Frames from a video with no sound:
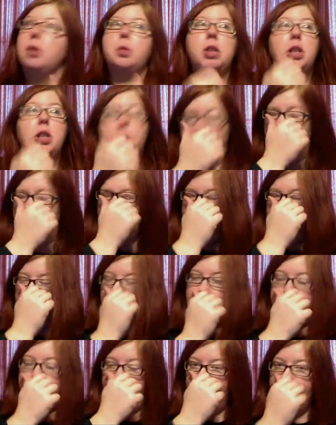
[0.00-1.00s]
I should show you.
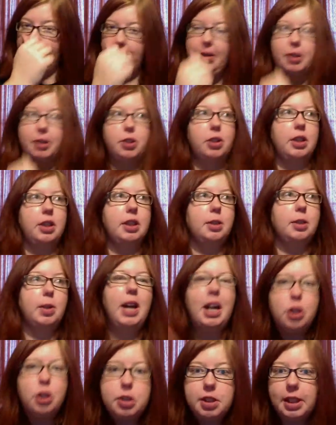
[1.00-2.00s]
What, maybe I'll show you next week.
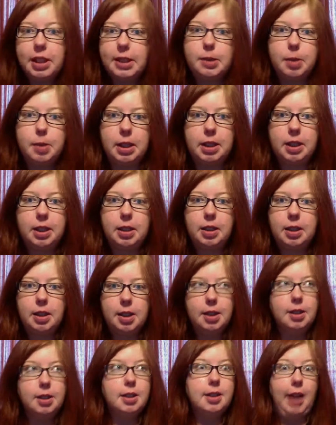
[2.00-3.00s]
I'll show you next week.
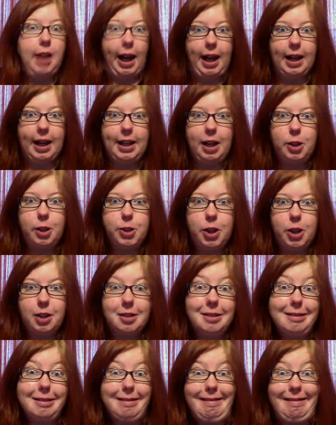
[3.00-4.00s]
I got Gail's art.
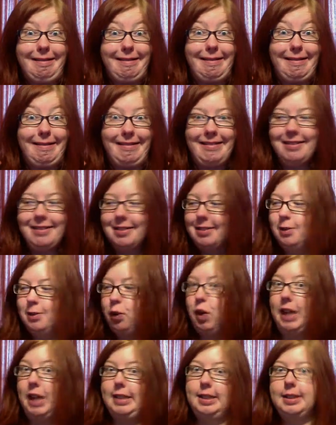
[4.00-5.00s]
For
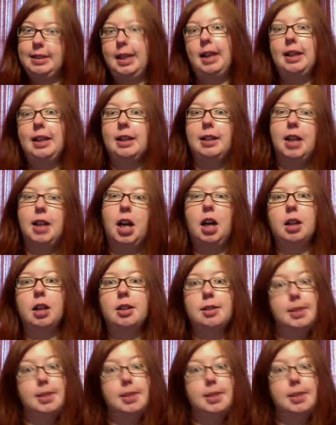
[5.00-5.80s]
SSK did along.